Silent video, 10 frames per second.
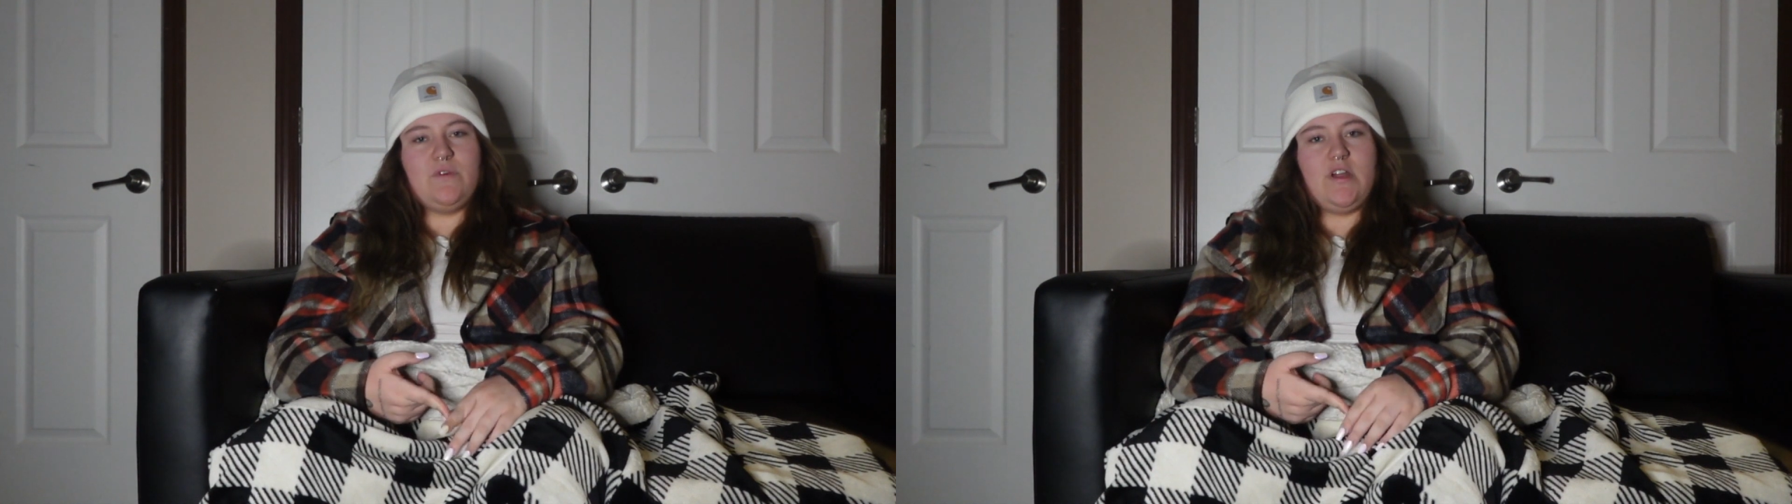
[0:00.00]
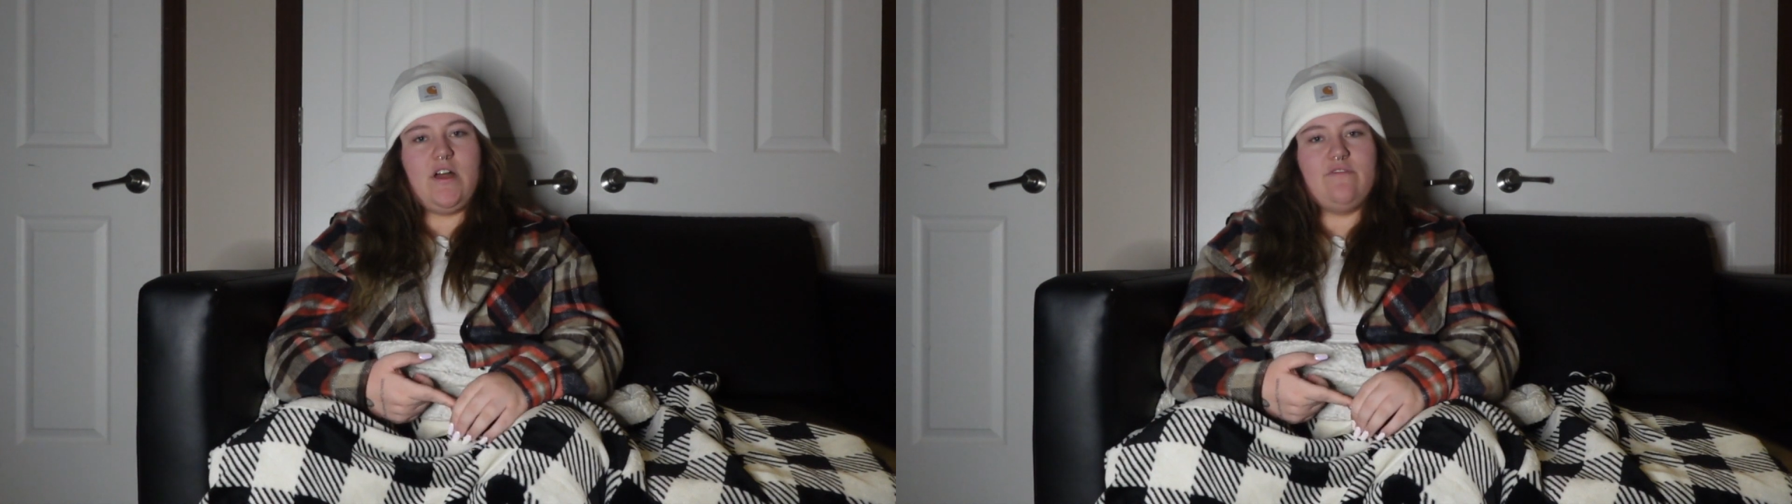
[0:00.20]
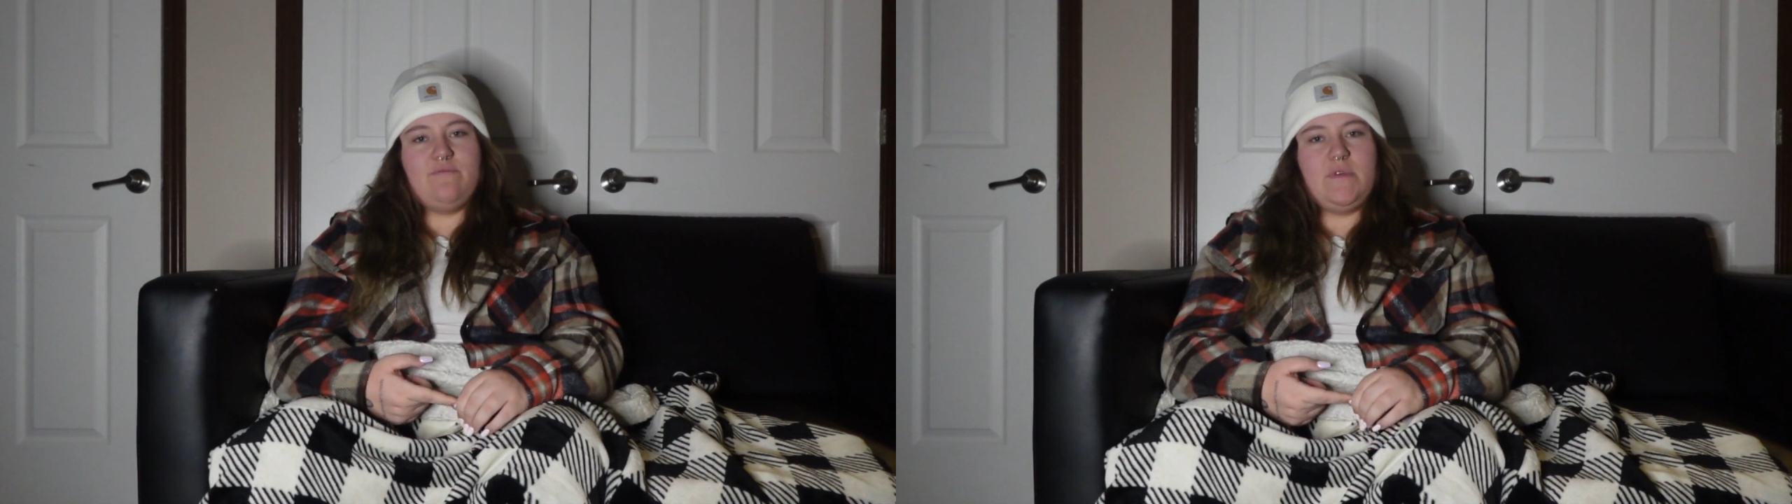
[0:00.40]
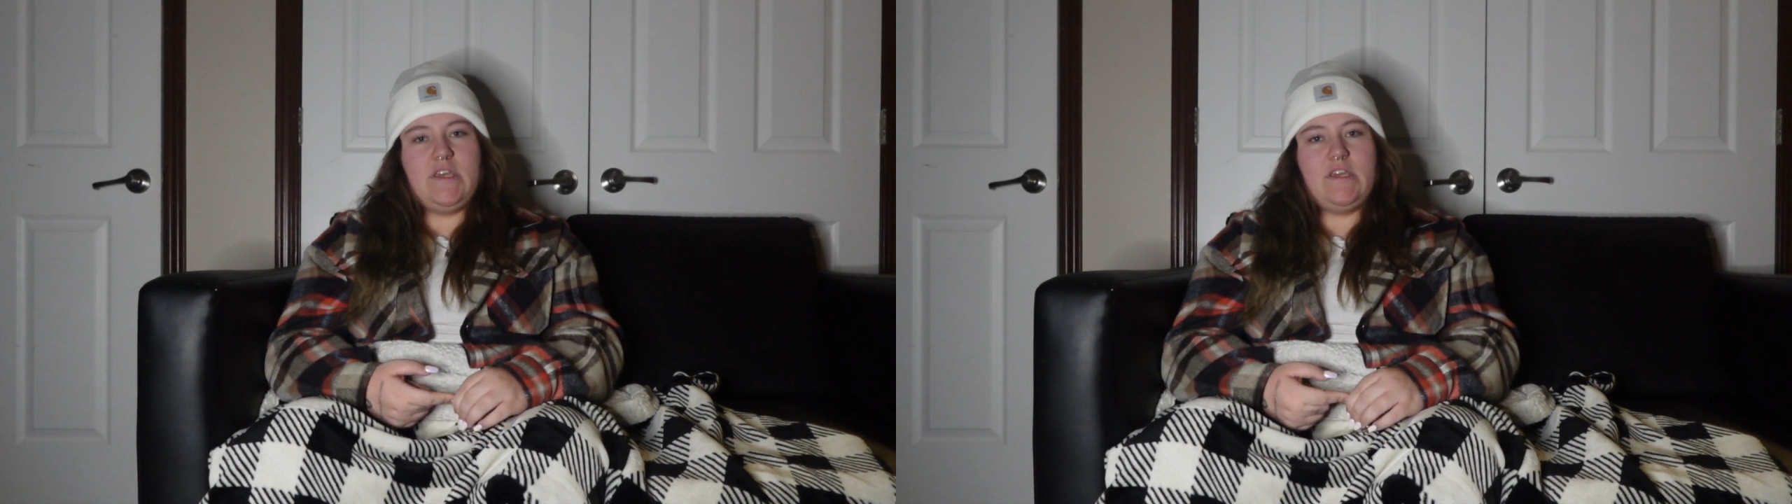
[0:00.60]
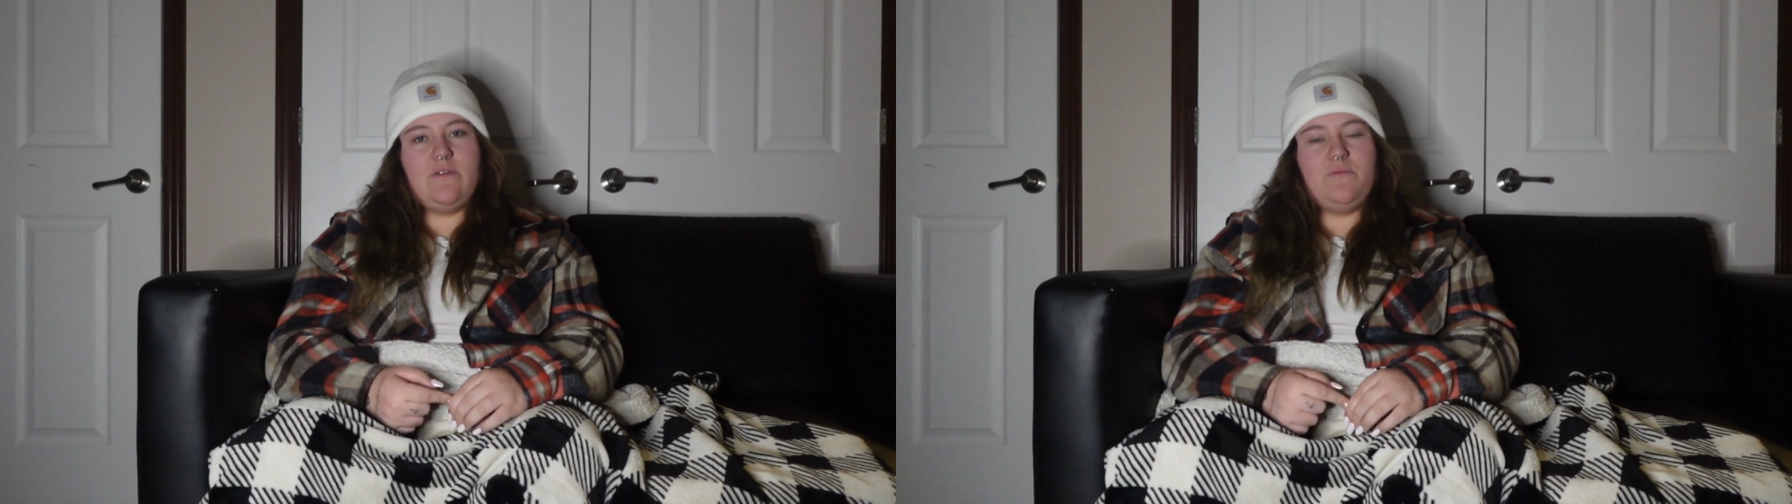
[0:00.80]
were of
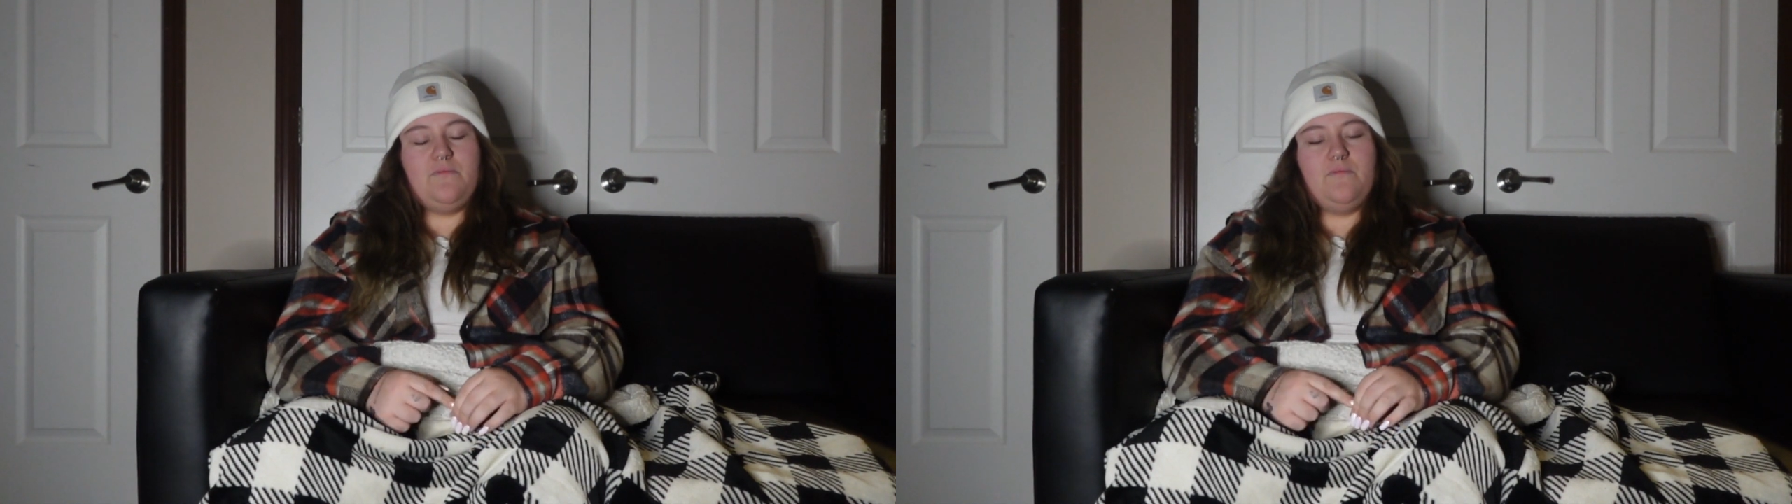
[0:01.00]
me